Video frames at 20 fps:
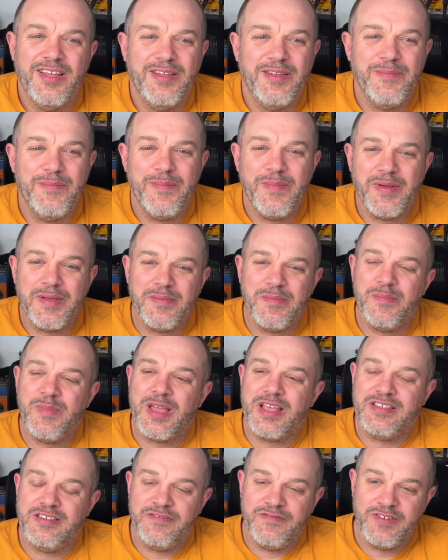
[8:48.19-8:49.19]
it
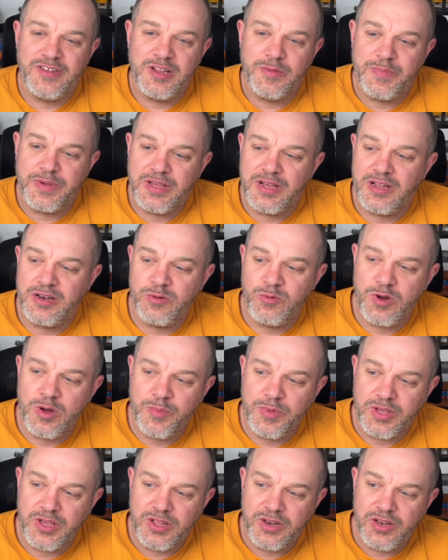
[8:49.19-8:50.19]
makes it feel a bit
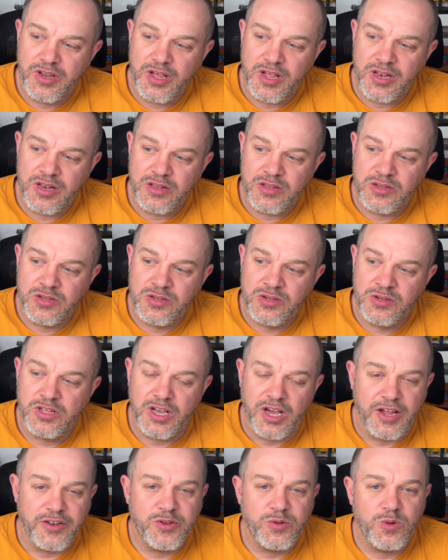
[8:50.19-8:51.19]
underwhelming. And
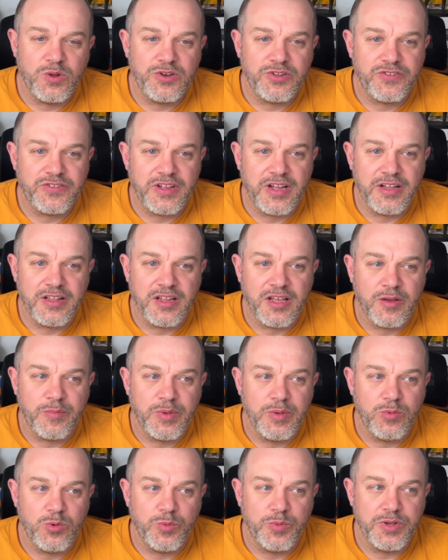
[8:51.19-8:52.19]
yeah, I do understand that,
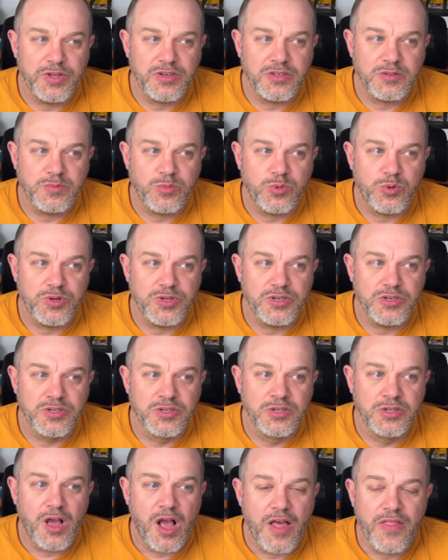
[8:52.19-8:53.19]
people being disappointed.
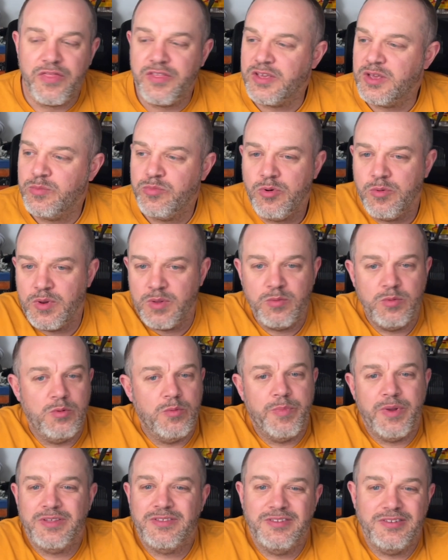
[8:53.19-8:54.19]
I think it probably would be
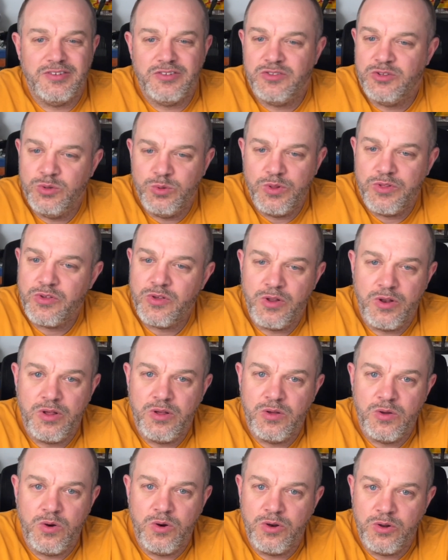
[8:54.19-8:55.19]
best to just do this on
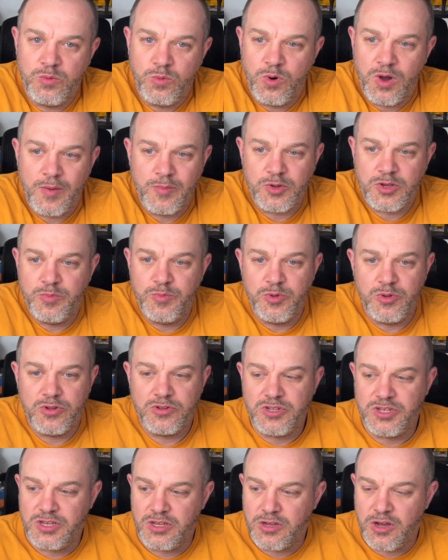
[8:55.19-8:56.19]
a Warhammer
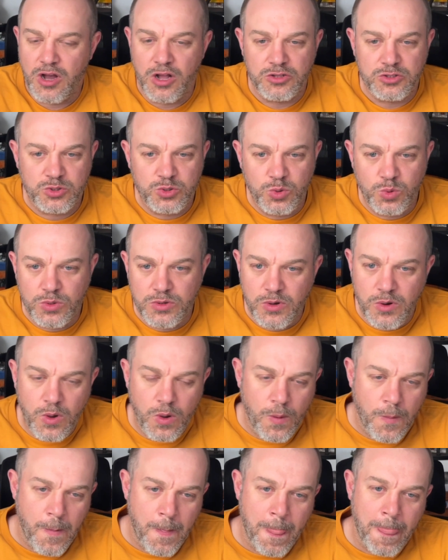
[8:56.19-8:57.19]
community article and not
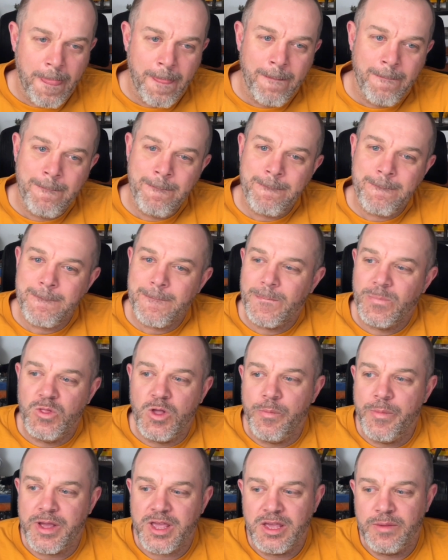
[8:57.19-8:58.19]

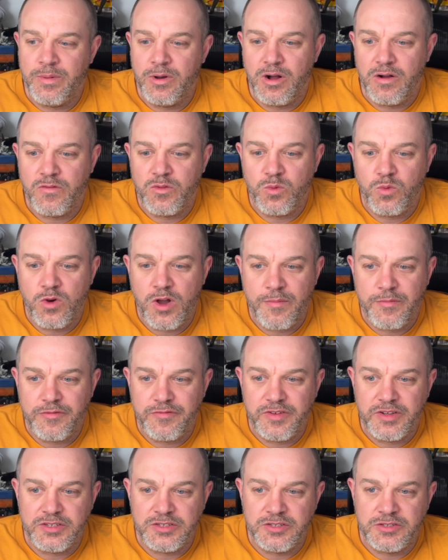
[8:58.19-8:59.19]
make it part of the Warhammer
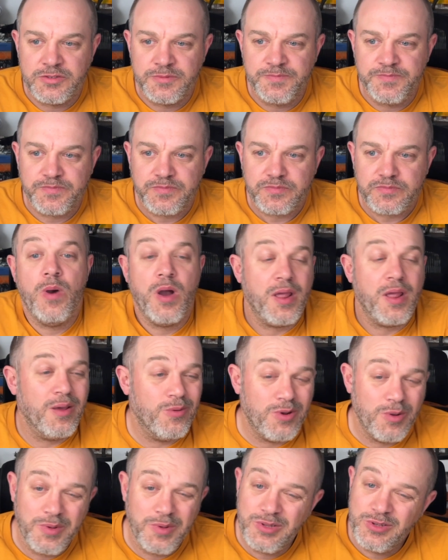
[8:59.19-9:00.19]
Fest. But I don't
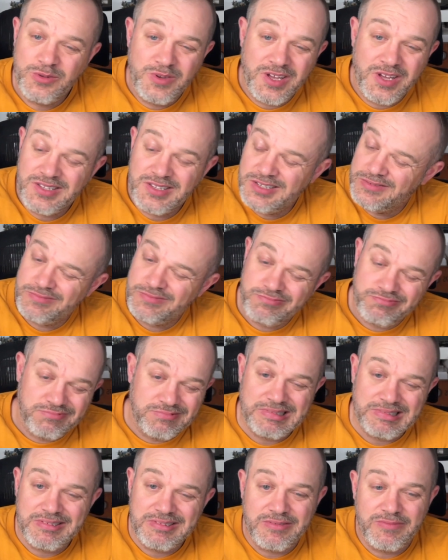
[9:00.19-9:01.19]
want to be too negative.
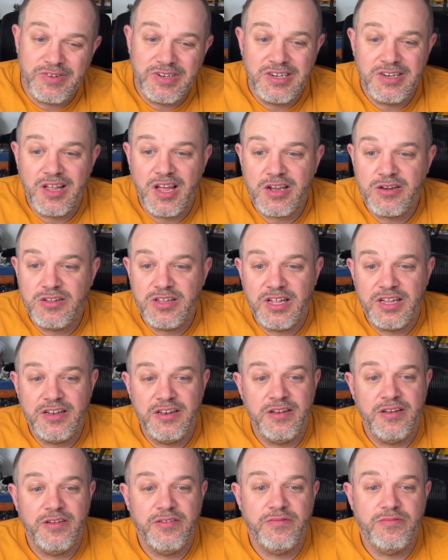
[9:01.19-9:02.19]
I don't really like all that
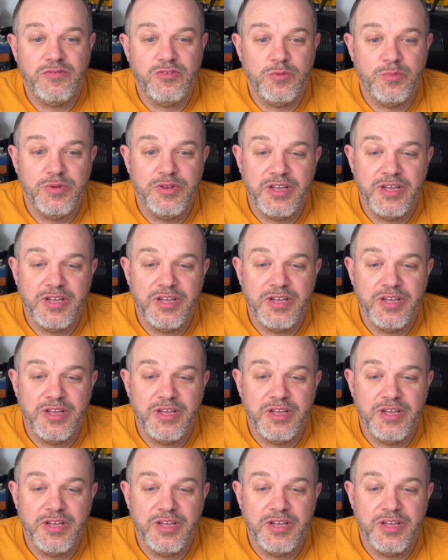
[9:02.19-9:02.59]
super